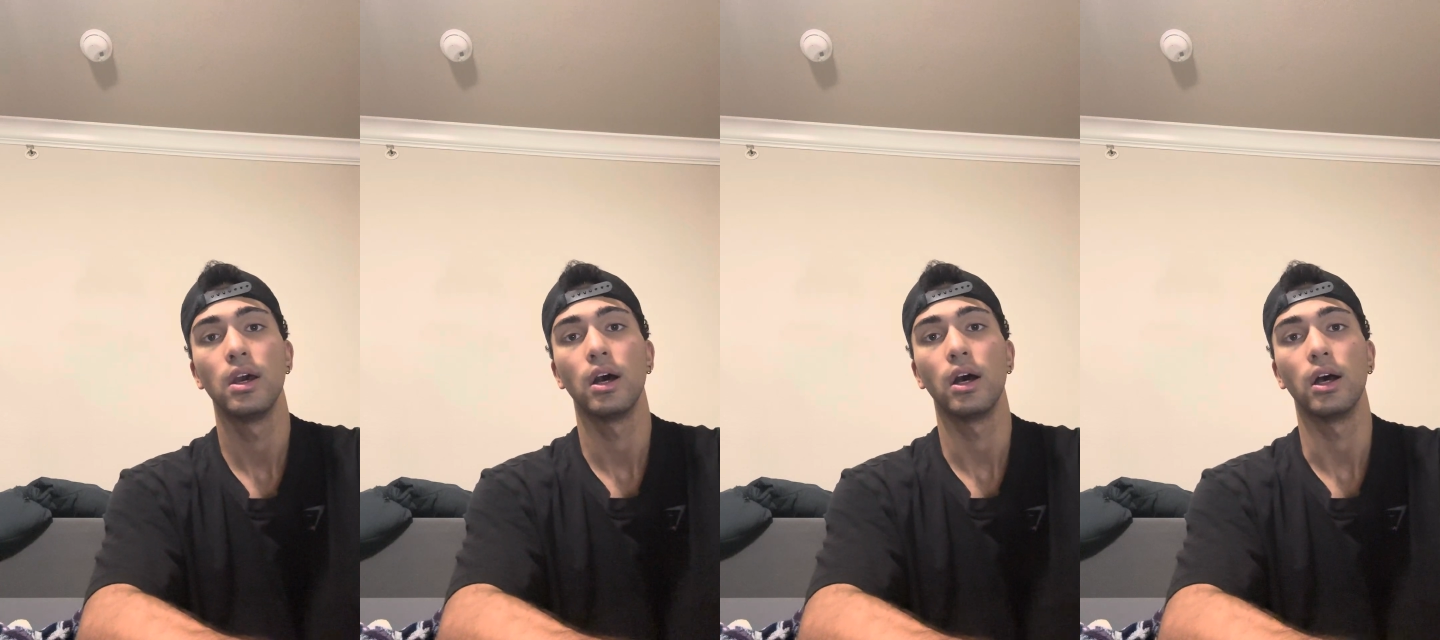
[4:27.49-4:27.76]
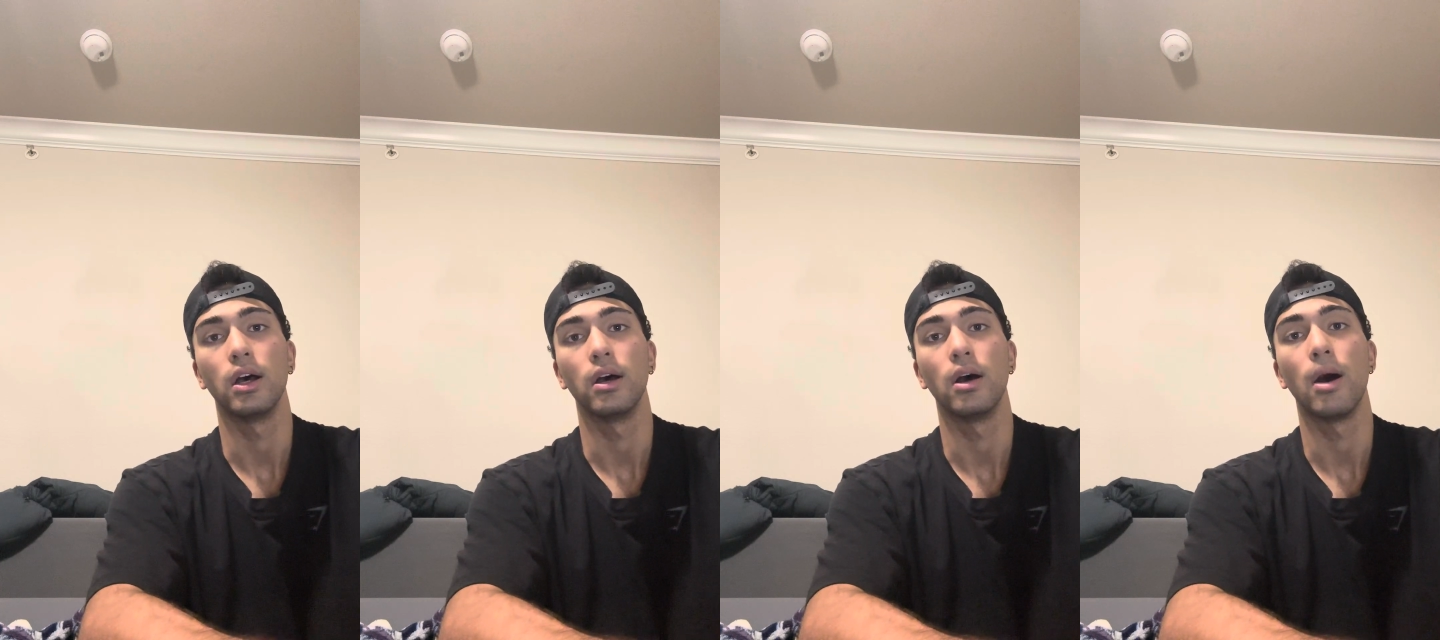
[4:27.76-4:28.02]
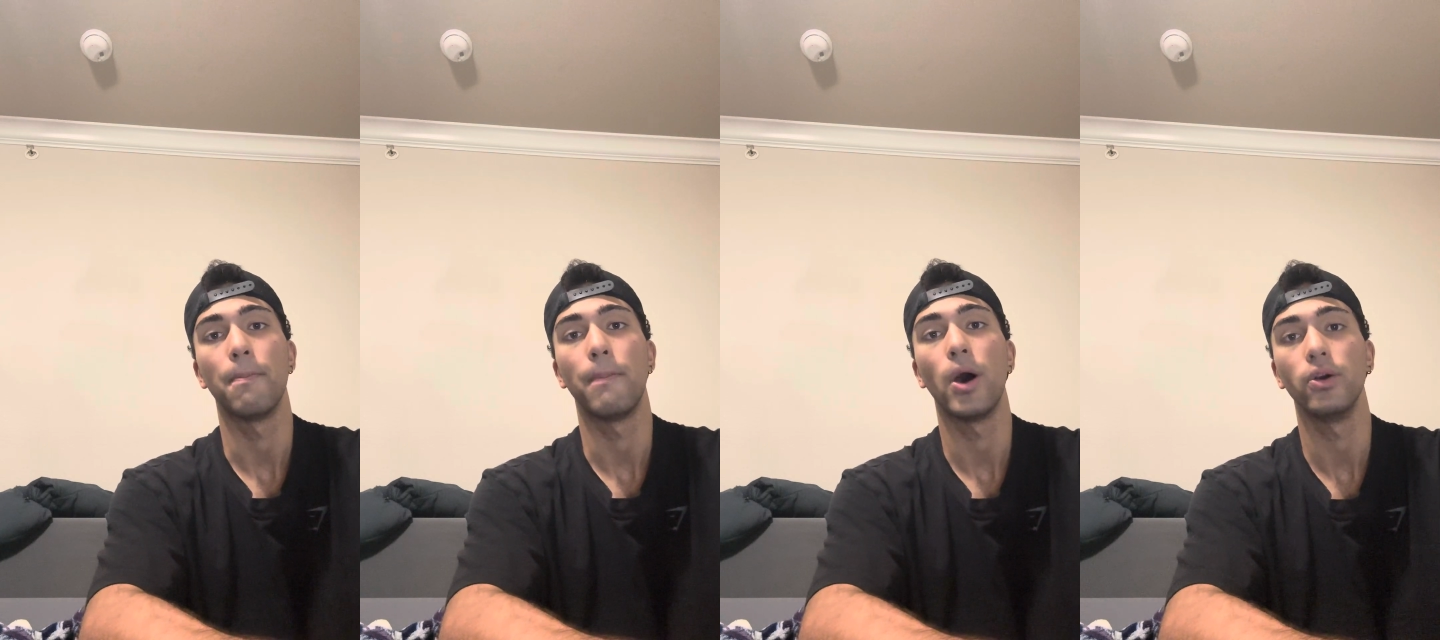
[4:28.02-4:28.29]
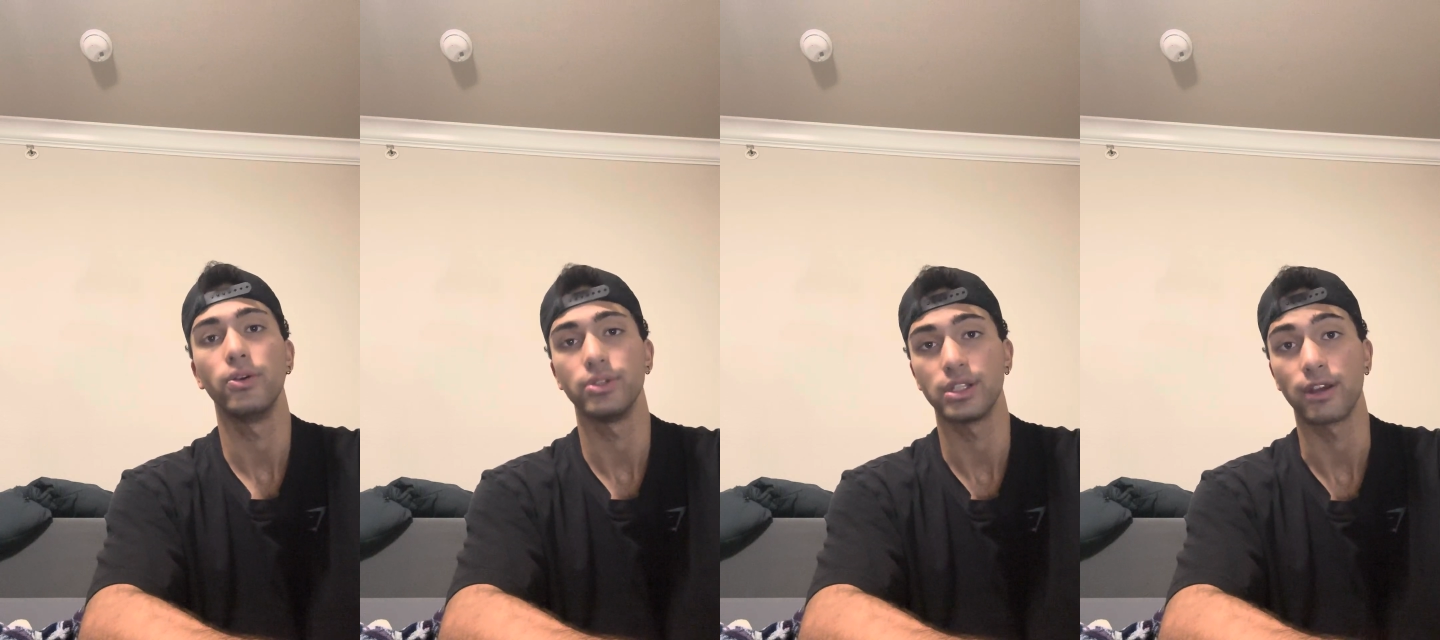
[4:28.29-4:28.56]

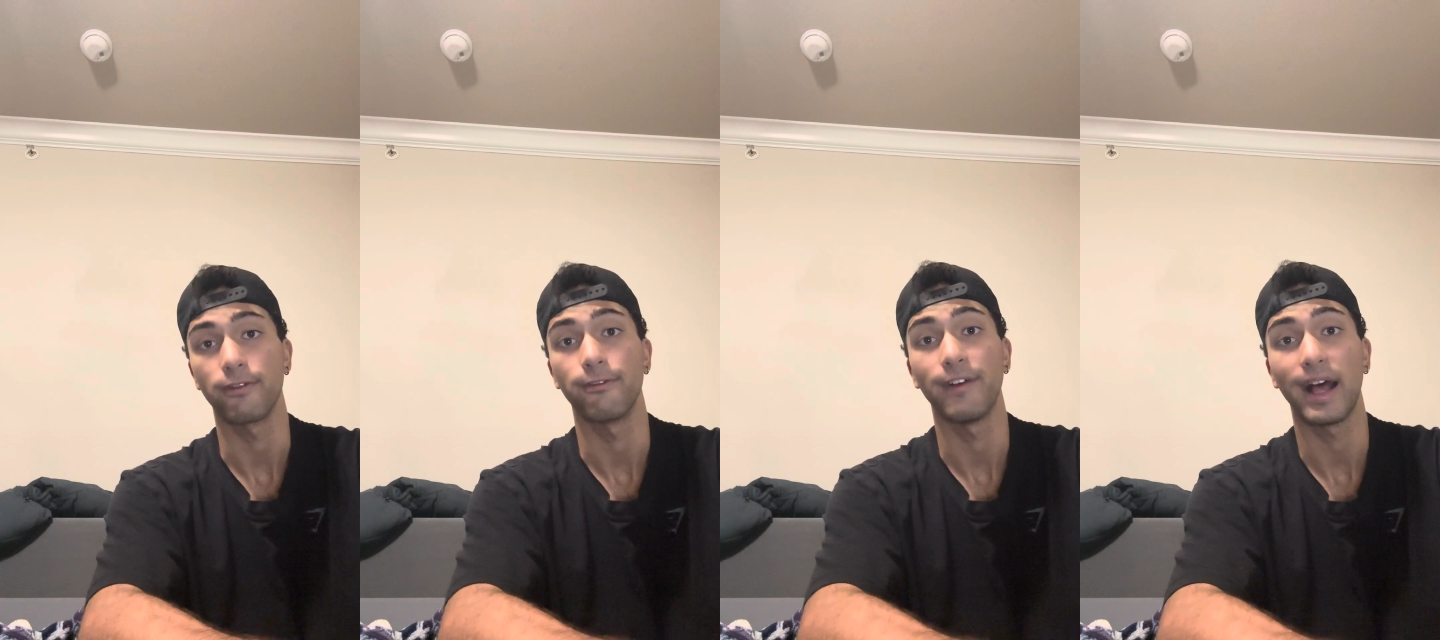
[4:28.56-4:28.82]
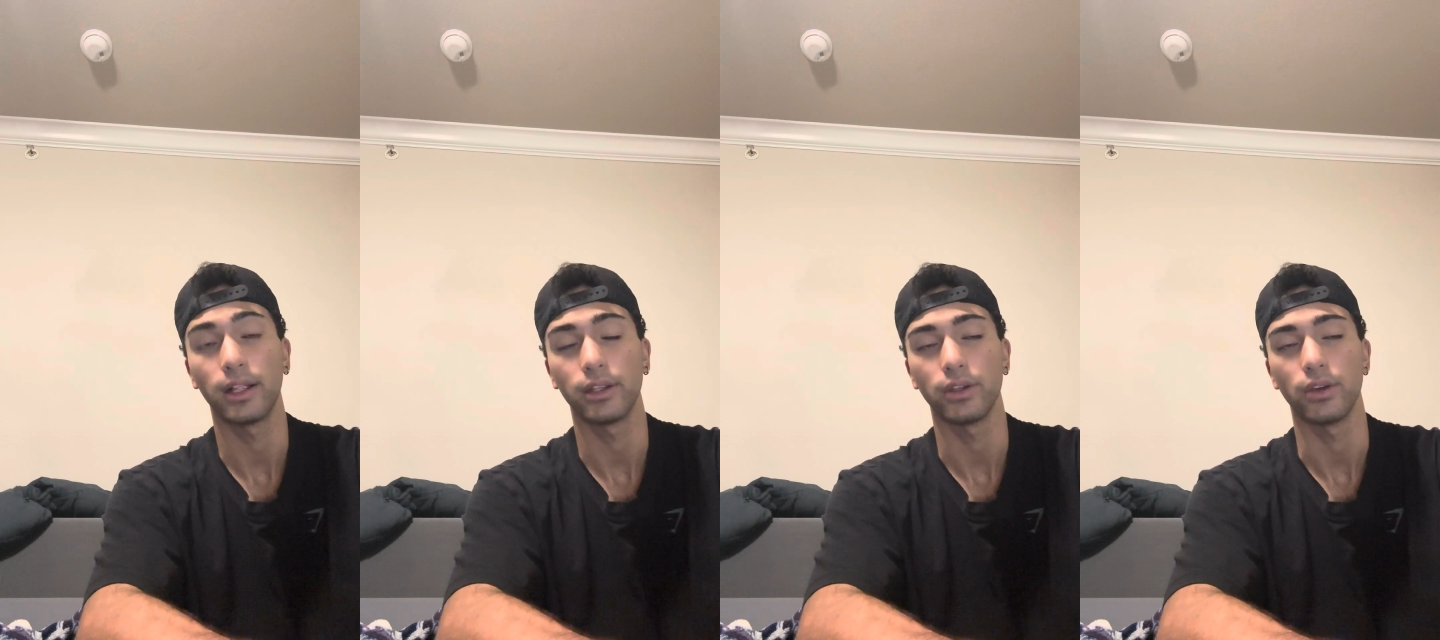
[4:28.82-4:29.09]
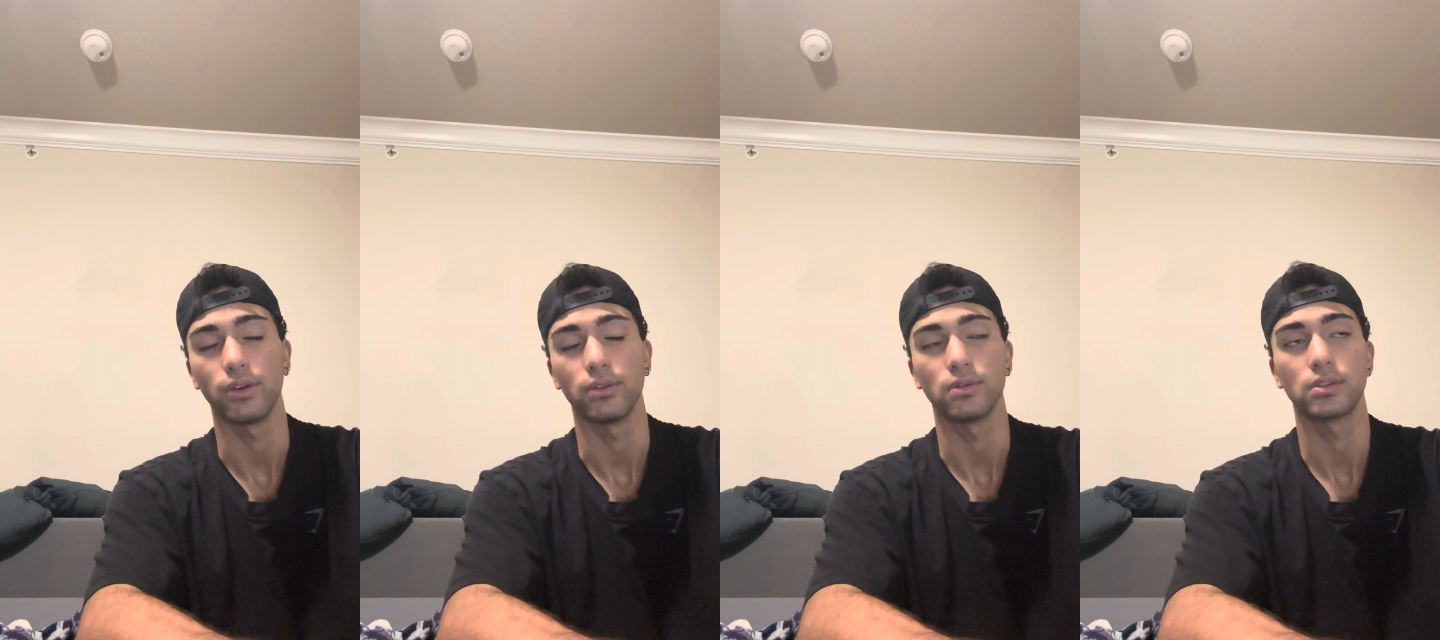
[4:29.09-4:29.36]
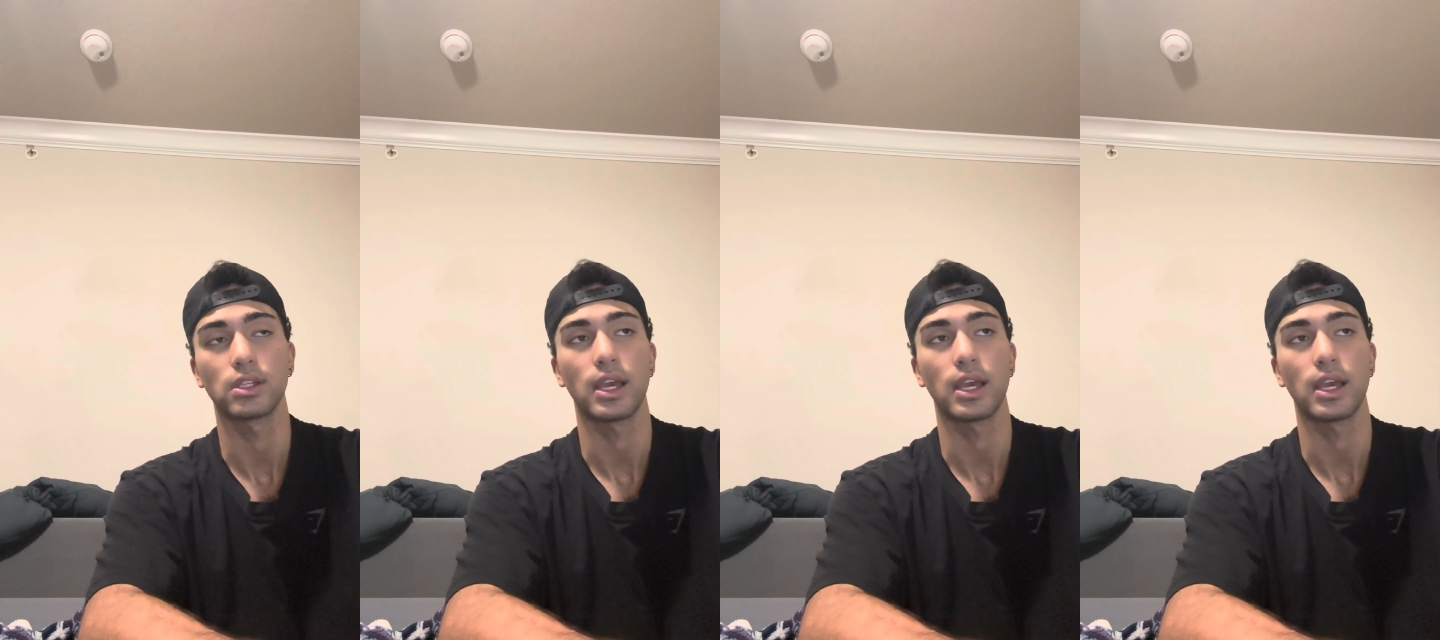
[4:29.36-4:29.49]
opposing values.